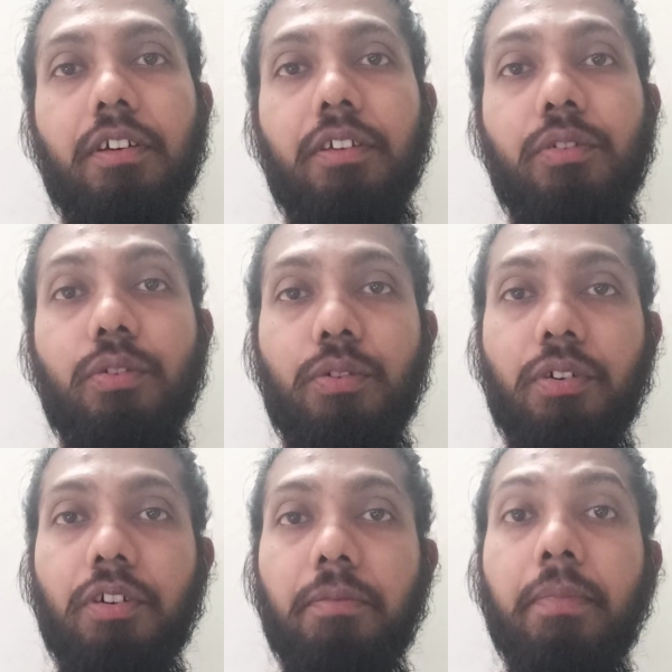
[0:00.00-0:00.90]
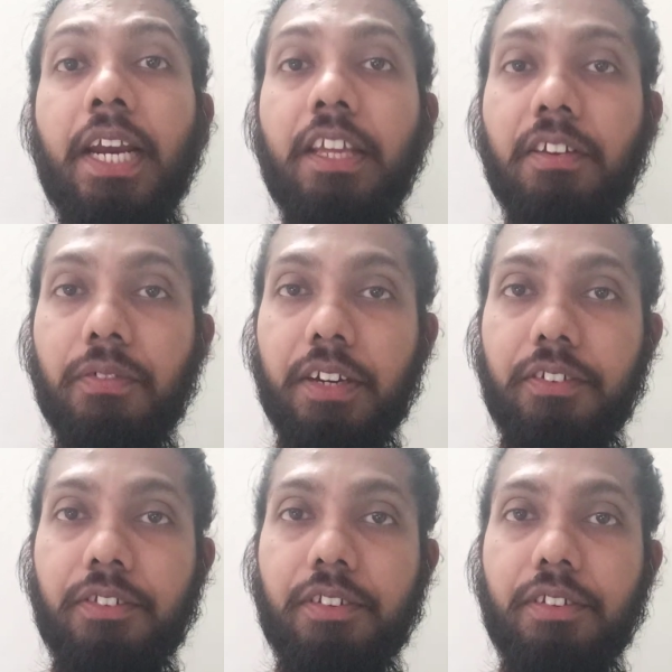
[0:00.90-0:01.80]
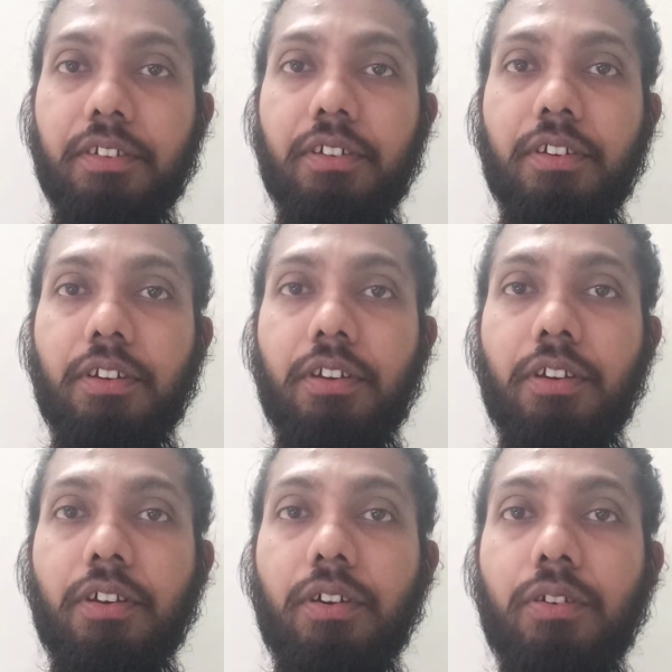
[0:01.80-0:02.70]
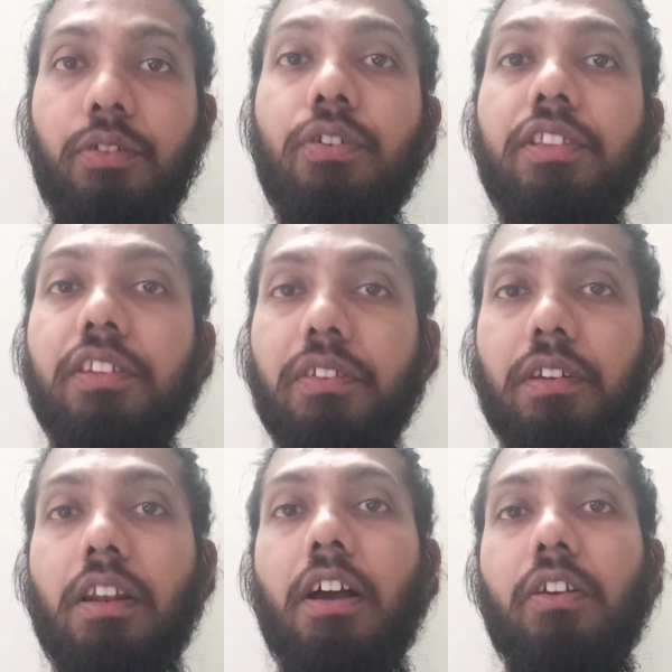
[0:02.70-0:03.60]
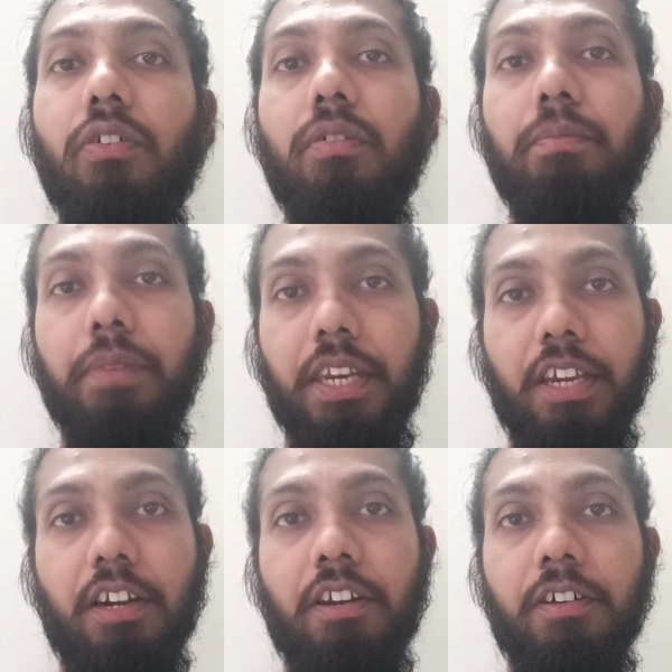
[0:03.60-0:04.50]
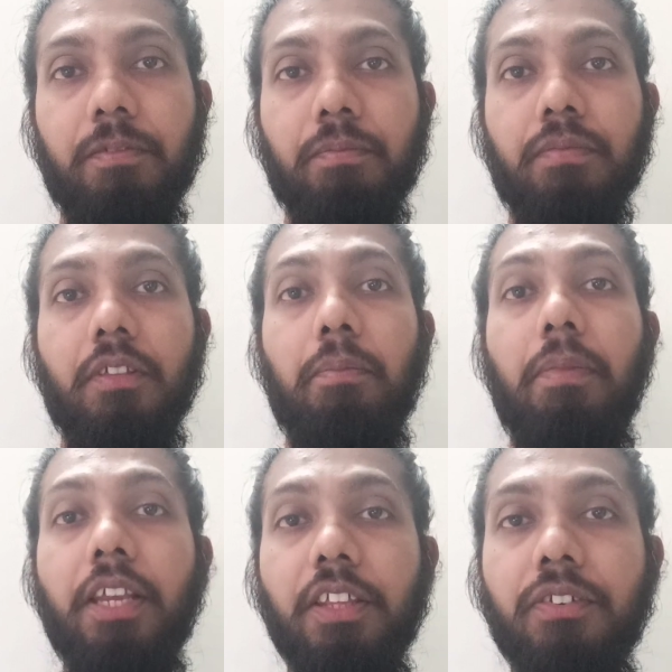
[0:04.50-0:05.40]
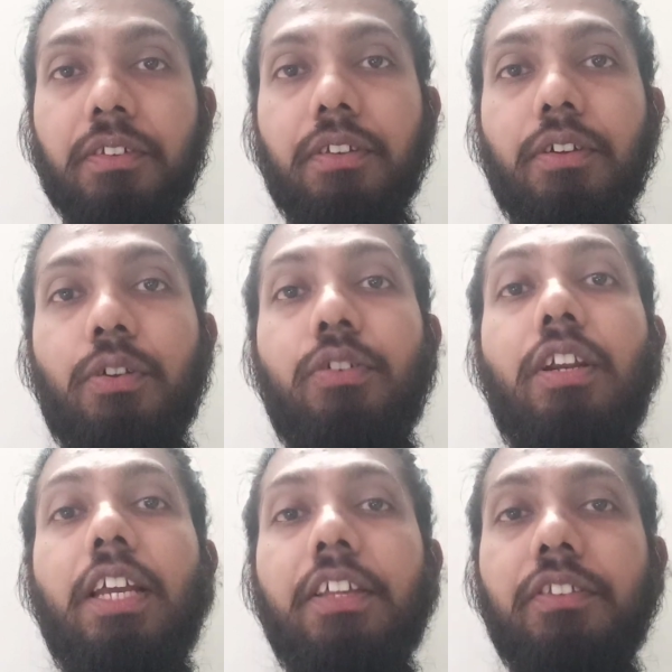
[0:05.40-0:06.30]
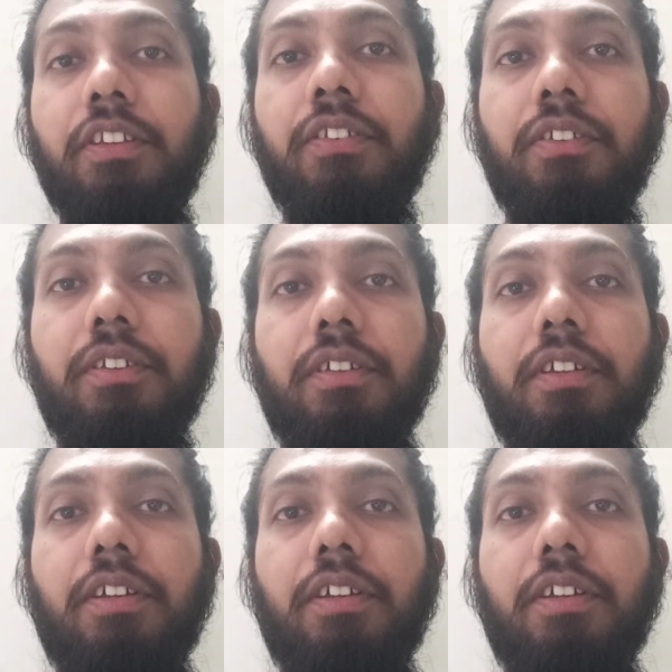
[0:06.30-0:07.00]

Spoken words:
So my dear friends, during this lockdown period, please utilize this